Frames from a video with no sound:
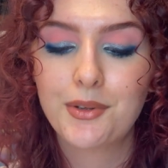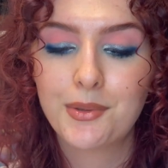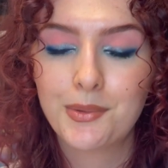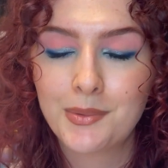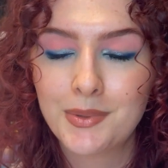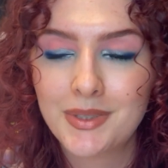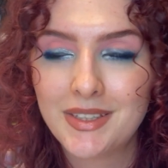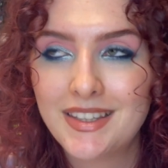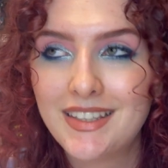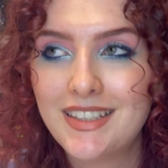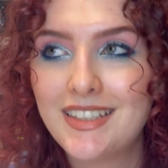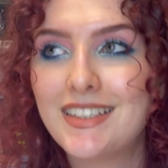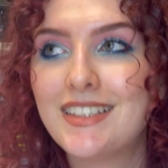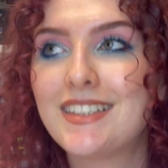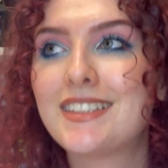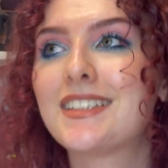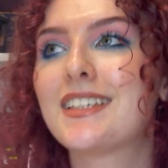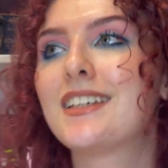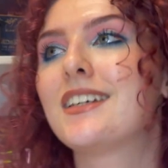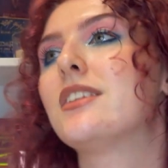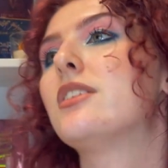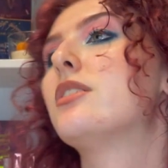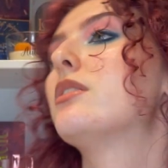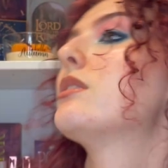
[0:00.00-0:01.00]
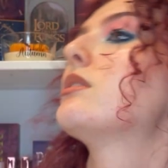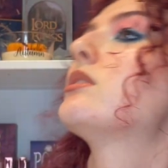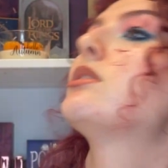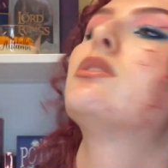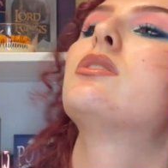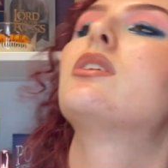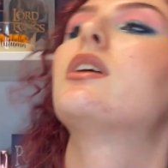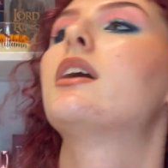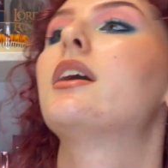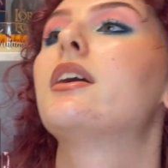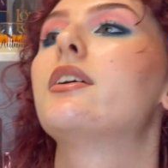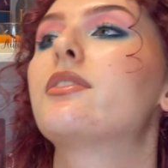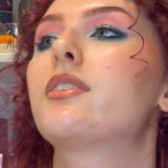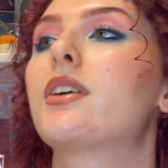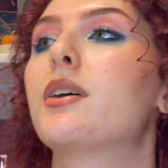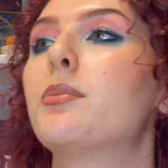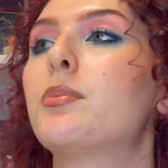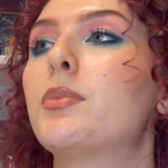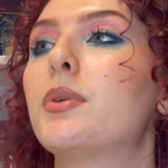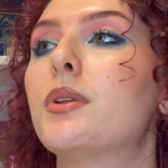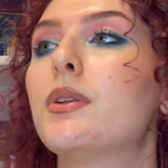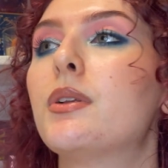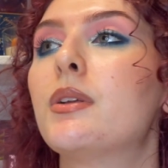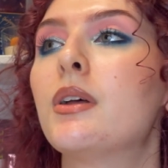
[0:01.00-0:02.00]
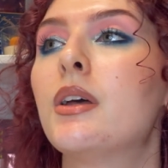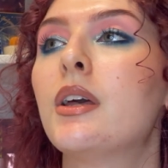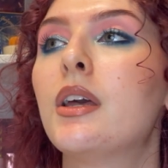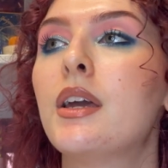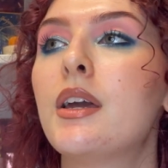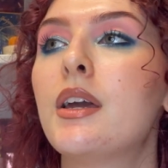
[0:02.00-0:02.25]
with this. And also I have a couple